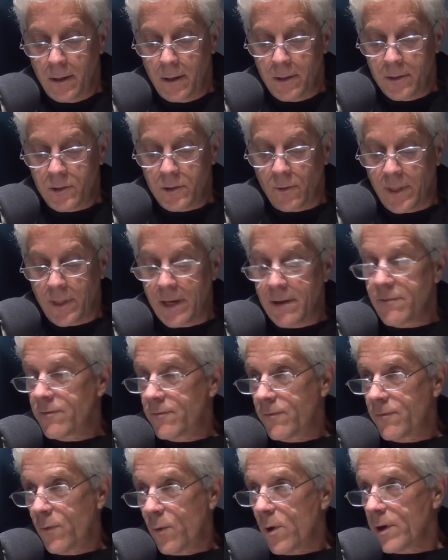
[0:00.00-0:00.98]
So they
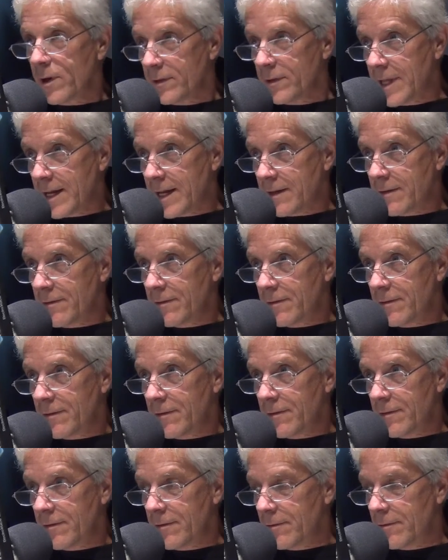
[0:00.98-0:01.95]
foiled that
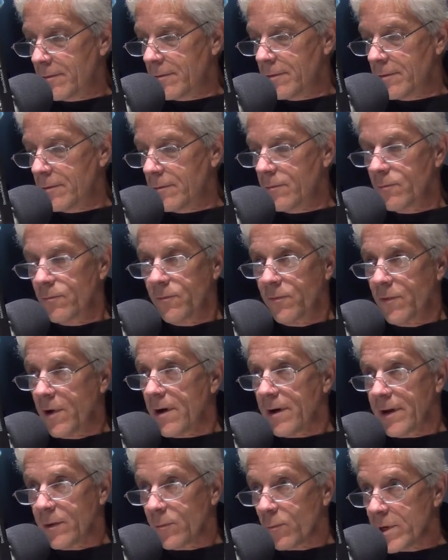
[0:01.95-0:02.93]

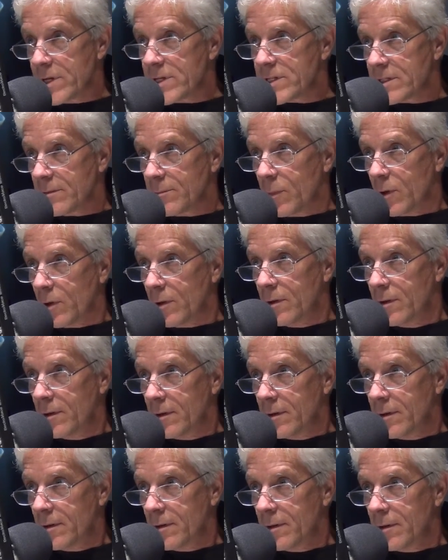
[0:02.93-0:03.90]
very reasonable
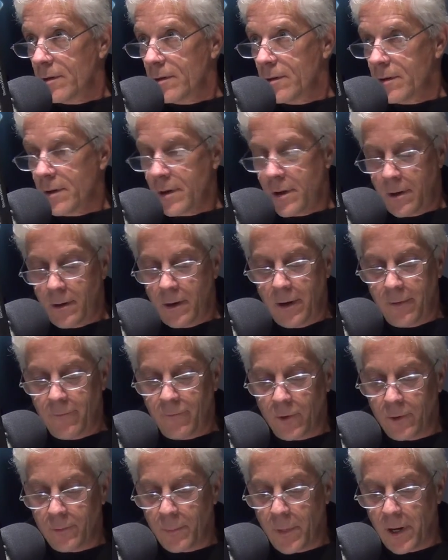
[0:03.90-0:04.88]

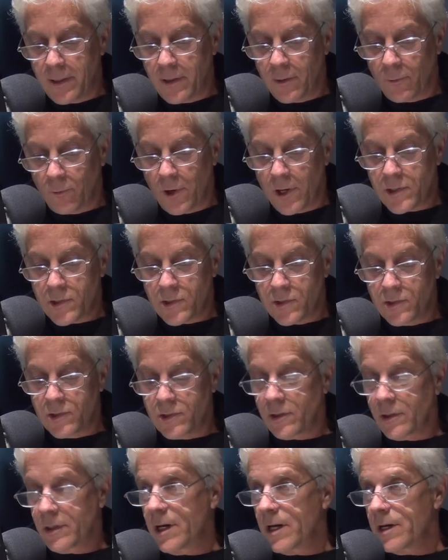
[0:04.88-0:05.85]
effort by the Russians
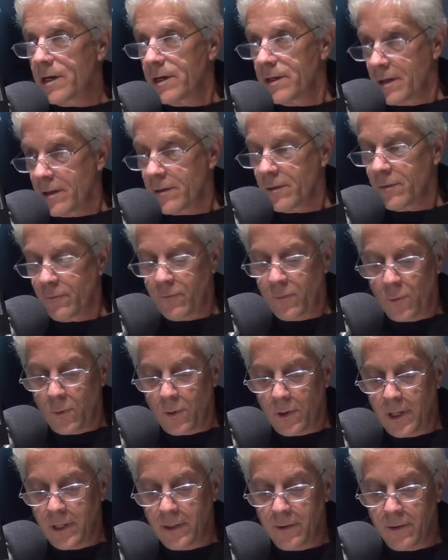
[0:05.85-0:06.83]
to cut another
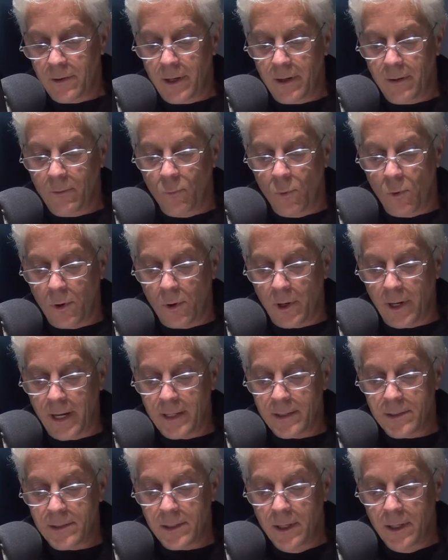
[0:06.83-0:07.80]
400
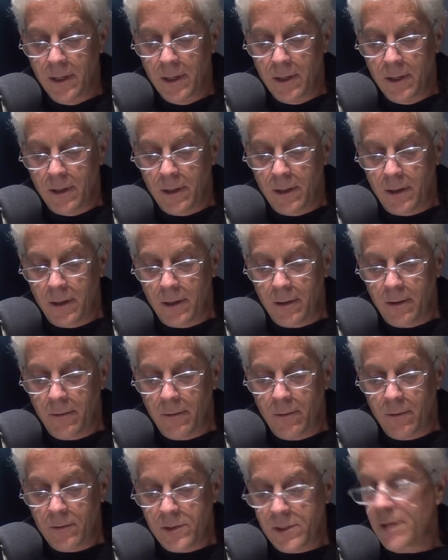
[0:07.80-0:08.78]
warheads,
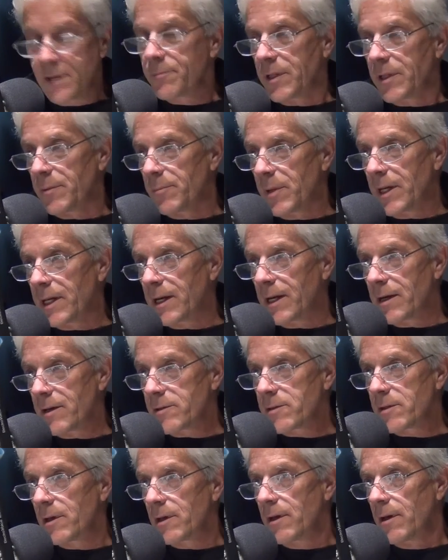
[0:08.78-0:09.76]
simply
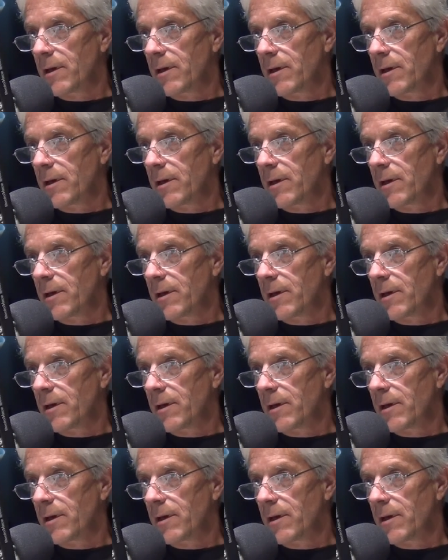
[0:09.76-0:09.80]
because